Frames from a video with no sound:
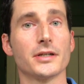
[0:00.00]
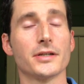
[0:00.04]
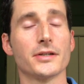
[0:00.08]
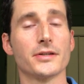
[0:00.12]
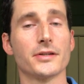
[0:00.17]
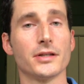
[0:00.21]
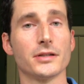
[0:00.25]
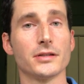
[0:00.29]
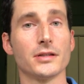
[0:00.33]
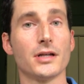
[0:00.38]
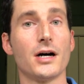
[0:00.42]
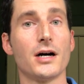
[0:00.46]

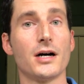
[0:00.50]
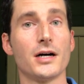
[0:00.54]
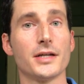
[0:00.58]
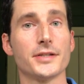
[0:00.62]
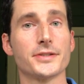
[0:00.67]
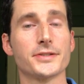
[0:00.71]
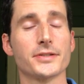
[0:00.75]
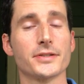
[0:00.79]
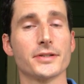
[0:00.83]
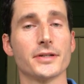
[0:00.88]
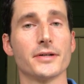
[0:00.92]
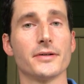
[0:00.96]
the law
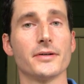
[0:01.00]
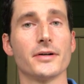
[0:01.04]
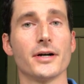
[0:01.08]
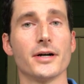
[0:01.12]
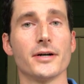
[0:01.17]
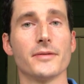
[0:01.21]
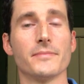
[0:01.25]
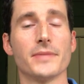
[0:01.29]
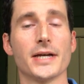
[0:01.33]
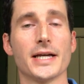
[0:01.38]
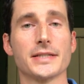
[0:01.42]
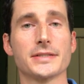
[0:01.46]
to
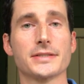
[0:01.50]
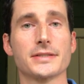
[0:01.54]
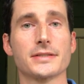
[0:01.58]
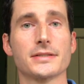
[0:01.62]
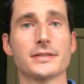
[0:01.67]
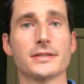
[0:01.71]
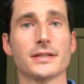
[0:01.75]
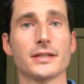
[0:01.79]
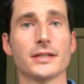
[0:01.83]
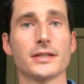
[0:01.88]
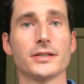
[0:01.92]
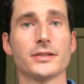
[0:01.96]
our
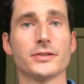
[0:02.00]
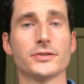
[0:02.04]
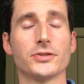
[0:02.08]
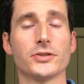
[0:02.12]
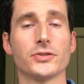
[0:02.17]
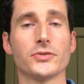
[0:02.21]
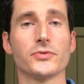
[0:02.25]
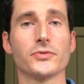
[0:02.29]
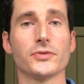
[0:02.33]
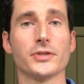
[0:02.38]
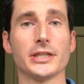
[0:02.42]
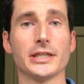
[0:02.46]
best
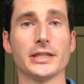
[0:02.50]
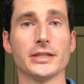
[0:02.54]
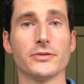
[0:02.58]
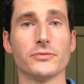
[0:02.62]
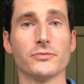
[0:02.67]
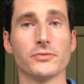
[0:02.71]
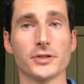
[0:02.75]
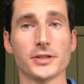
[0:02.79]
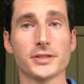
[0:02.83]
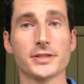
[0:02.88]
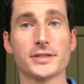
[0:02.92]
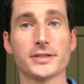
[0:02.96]
degree,
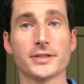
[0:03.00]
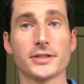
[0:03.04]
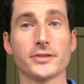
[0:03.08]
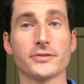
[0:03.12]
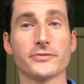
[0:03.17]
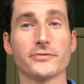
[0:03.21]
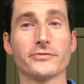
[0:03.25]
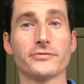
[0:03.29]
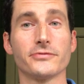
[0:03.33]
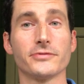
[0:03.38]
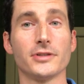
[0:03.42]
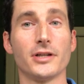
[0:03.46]
we're still
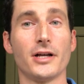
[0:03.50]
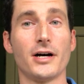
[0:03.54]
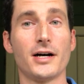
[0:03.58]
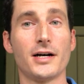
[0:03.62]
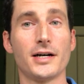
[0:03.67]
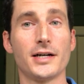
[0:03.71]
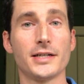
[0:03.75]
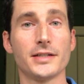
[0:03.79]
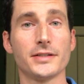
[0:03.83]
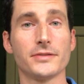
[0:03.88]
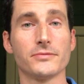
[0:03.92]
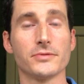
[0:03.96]

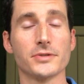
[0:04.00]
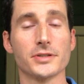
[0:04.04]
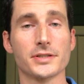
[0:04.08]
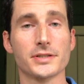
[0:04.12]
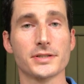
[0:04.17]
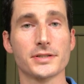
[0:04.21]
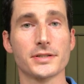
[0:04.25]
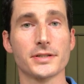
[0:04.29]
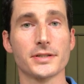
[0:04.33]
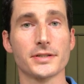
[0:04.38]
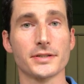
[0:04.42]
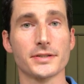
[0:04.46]
flawed, we're
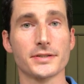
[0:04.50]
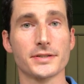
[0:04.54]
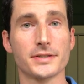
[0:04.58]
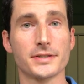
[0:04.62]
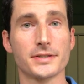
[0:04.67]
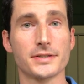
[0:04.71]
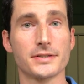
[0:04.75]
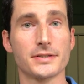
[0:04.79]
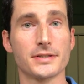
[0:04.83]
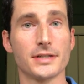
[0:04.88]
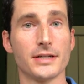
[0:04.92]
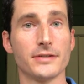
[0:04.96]
still
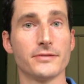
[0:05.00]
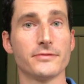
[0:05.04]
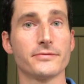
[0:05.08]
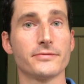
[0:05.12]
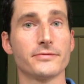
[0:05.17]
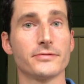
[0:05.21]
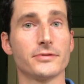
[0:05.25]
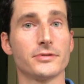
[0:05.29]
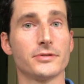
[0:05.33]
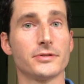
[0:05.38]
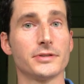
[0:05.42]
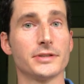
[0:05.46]

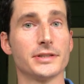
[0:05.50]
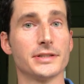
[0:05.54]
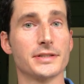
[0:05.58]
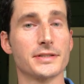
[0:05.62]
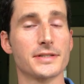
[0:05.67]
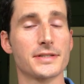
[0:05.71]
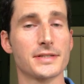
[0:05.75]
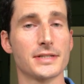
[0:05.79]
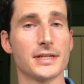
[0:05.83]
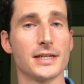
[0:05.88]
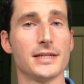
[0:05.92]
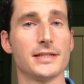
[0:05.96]
sinful and
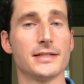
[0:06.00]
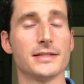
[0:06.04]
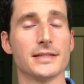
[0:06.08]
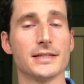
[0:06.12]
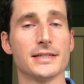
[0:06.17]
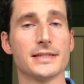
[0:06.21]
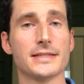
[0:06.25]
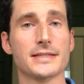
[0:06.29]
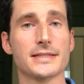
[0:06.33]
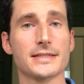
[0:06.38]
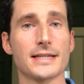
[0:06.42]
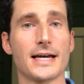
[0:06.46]
sinned
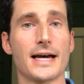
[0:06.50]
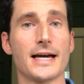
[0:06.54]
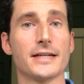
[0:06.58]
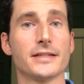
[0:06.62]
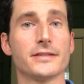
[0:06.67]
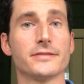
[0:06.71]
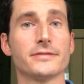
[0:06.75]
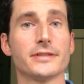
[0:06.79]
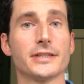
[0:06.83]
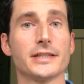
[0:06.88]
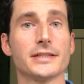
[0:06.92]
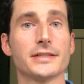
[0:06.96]
inside
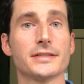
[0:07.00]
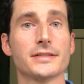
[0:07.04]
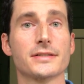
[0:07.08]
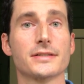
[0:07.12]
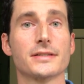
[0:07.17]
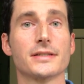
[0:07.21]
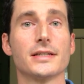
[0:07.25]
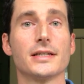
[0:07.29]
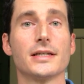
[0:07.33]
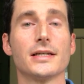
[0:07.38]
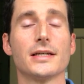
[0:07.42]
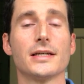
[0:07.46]
of
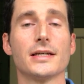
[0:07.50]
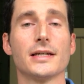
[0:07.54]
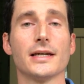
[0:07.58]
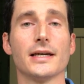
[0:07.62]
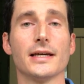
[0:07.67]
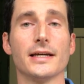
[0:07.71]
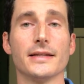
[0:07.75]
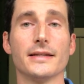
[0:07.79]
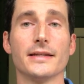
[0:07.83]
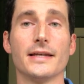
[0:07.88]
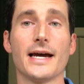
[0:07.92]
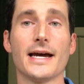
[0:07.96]
us.
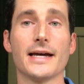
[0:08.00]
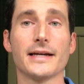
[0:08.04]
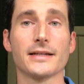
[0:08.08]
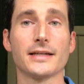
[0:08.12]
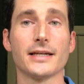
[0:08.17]
And that